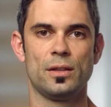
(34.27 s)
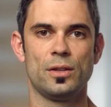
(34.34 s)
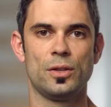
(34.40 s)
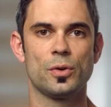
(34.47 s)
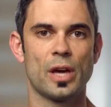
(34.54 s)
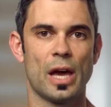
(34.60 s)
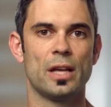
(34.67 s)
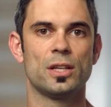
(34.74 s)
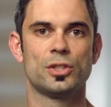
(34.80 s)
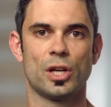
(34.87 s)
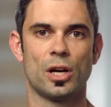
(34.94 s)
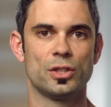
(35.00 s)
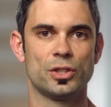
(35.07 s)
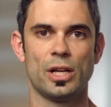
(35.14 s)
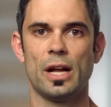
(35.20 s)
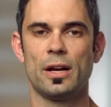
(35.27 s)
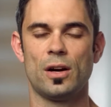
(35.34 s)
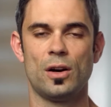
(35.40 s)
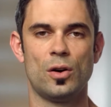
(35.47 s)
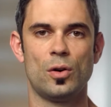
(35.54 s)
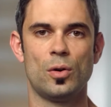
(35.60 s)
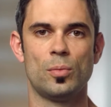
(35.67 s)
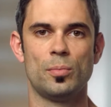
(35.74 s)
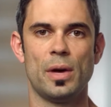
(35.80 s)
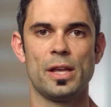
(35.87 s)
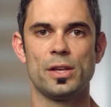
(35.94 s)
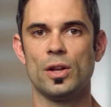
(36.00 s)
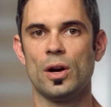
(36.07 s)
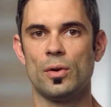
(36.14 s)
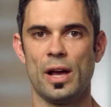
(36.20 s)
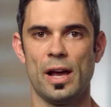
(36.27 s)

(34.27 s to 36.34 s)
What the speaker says: you can charge it at home and you don't